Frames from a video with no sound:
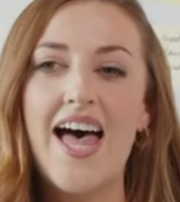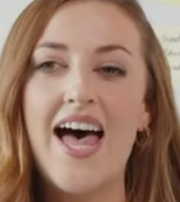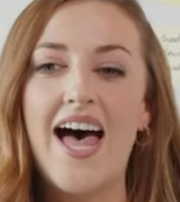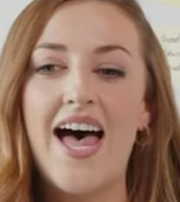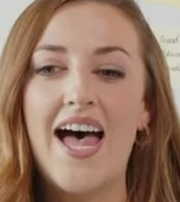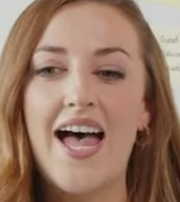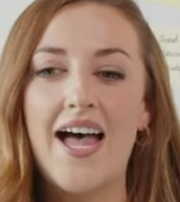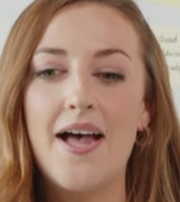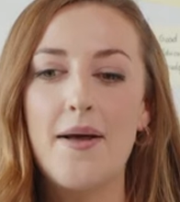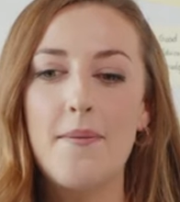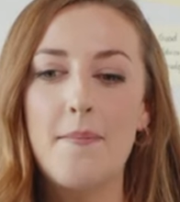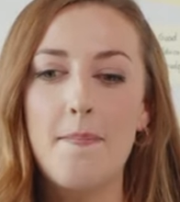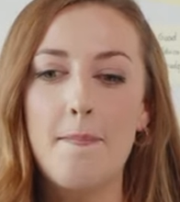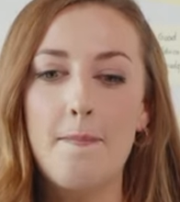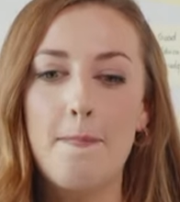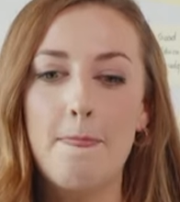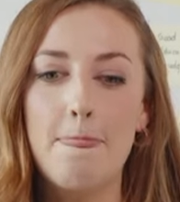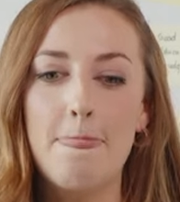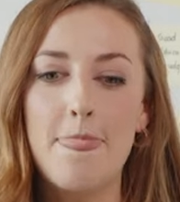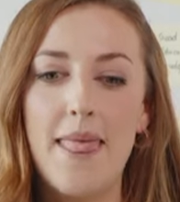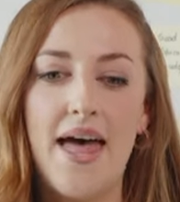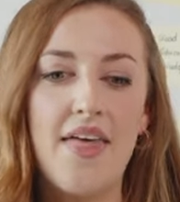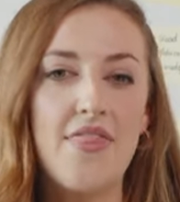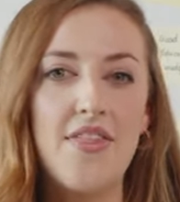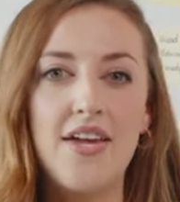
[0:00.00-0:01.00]
And
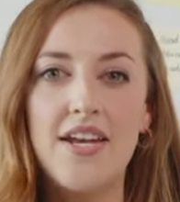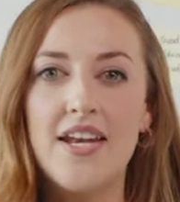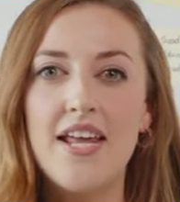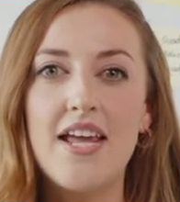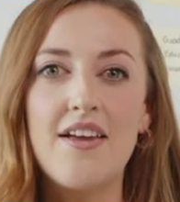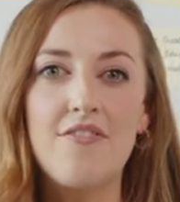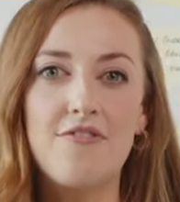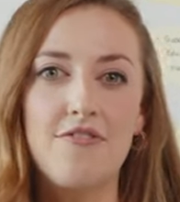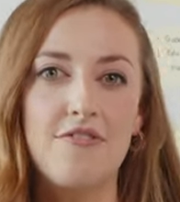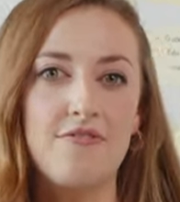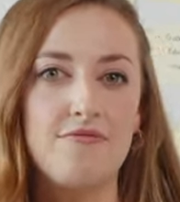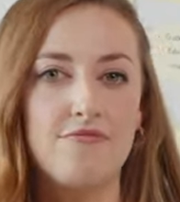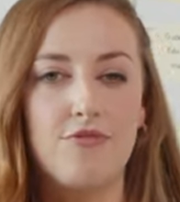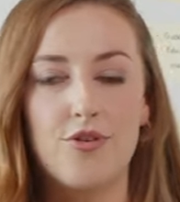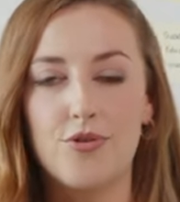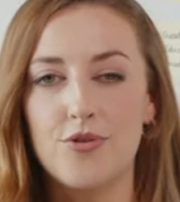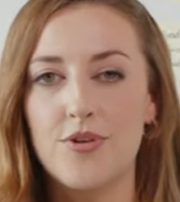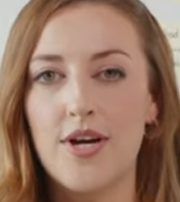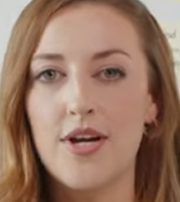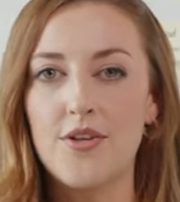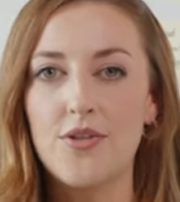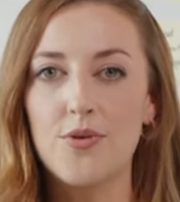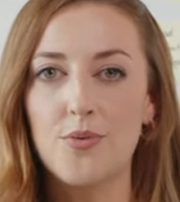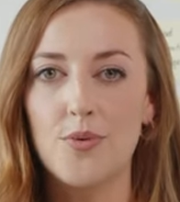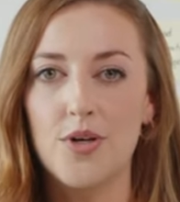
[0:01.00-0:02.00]
then if
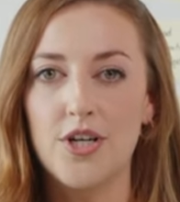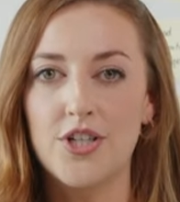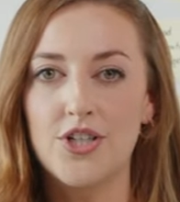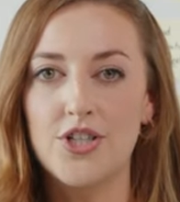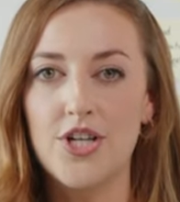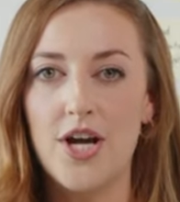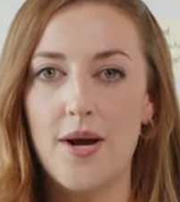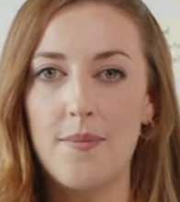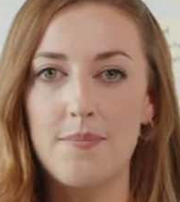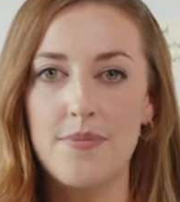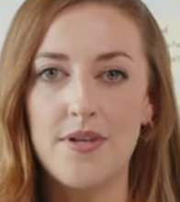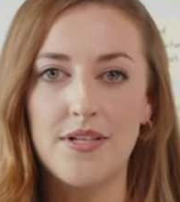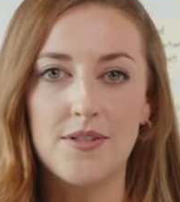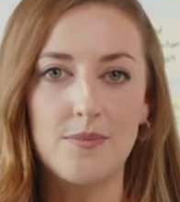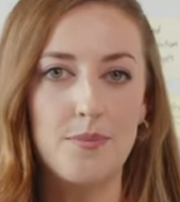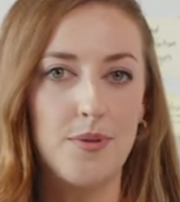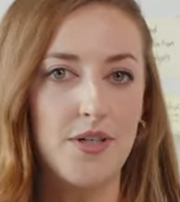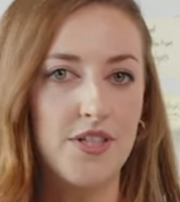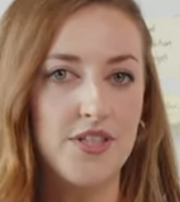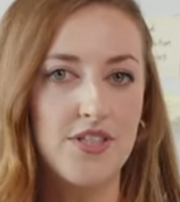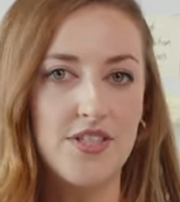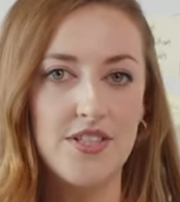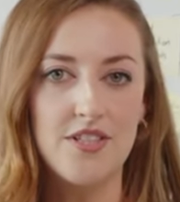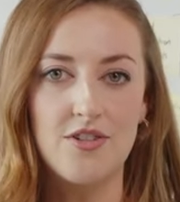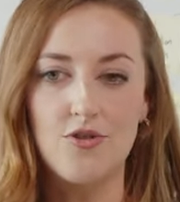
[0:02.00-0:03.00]
throughout the workshop this
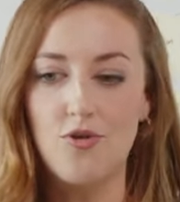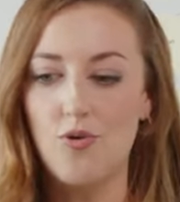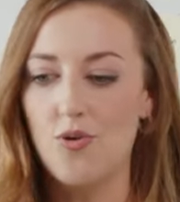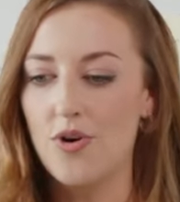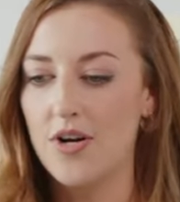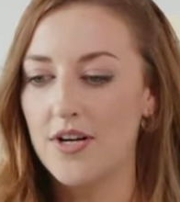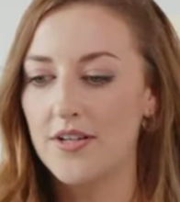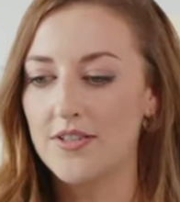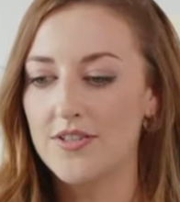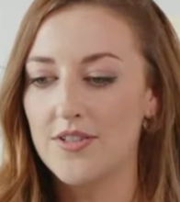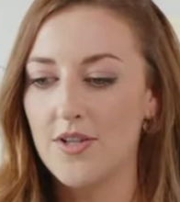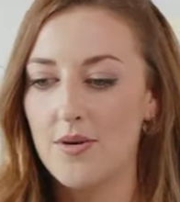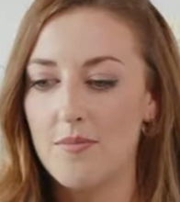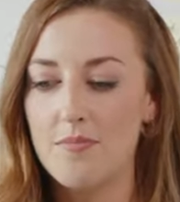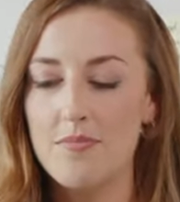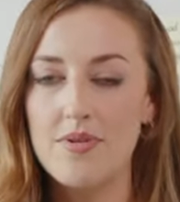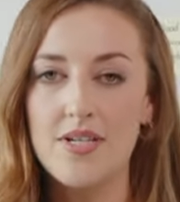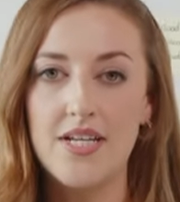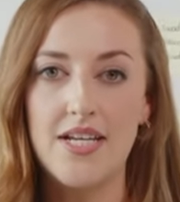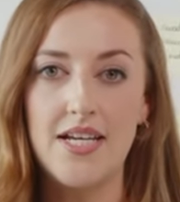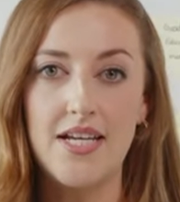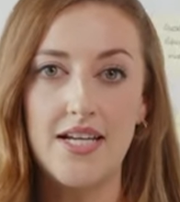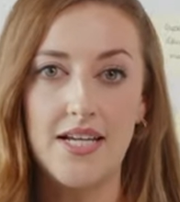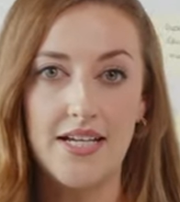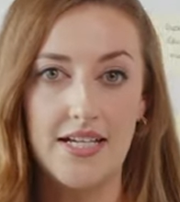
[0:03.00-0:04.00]
person or
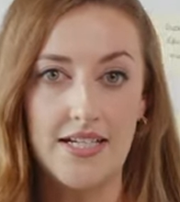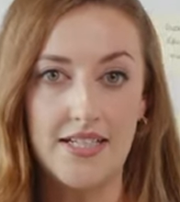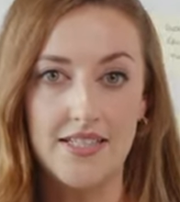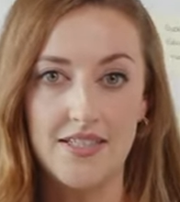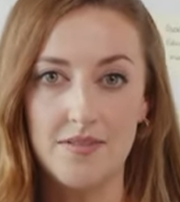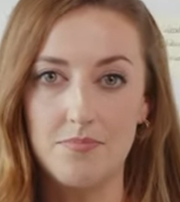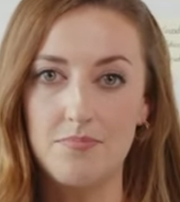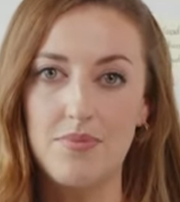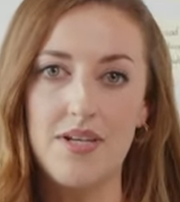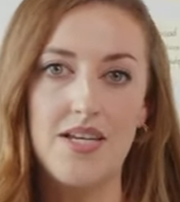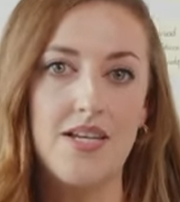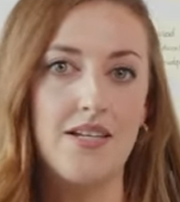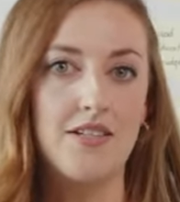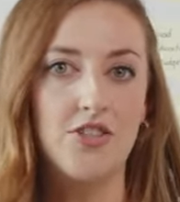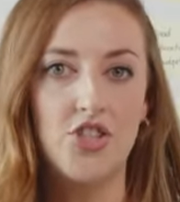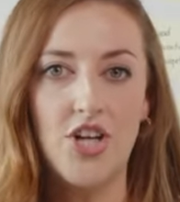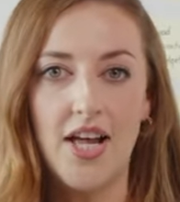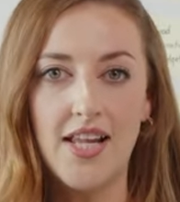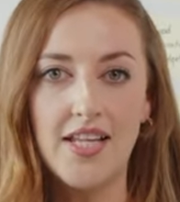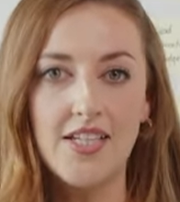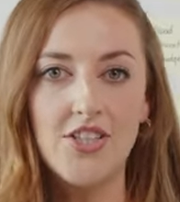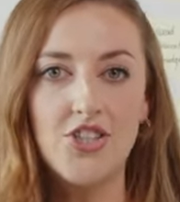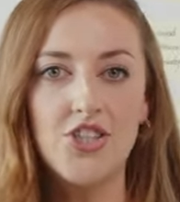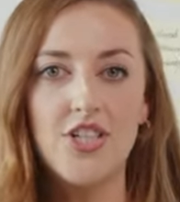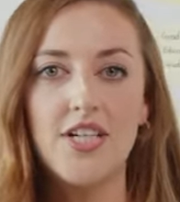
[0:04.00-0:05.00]
somebody is being
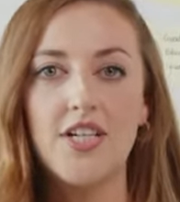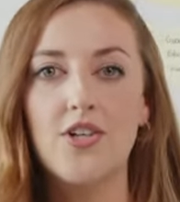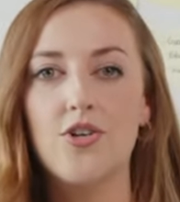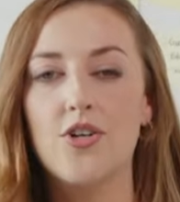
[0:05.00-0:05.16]
challenging